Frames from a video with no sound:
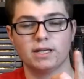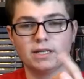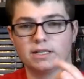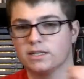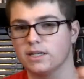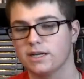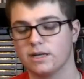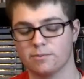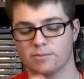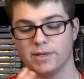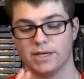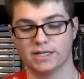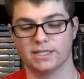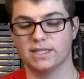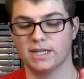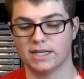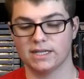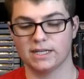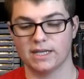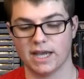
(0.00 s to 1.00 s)
It's like a big
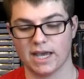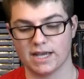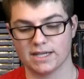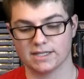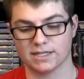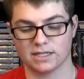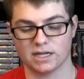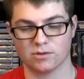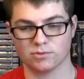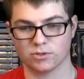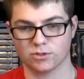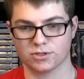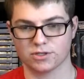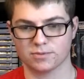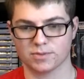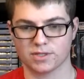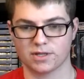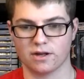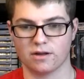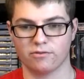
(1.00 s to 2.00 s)
tin case. It comes with
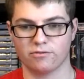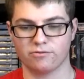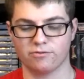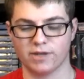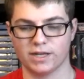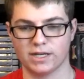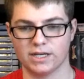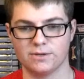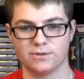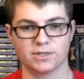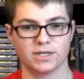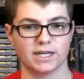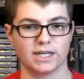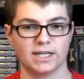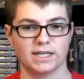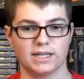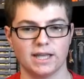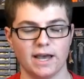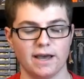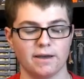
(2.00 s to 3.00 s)
some stuff, and he was going to
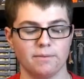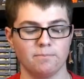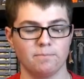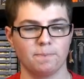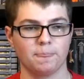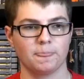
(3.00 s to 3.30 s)
get that.